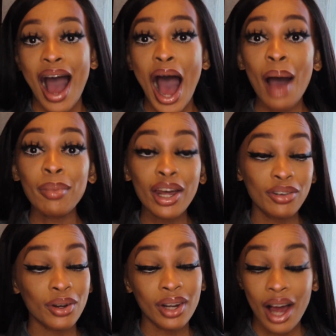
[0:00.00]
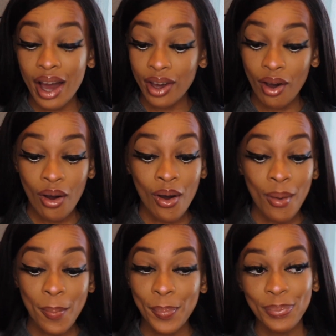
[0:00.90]
I'm not even going to lie, y'all.
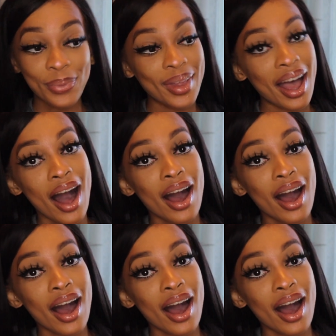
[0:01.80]
I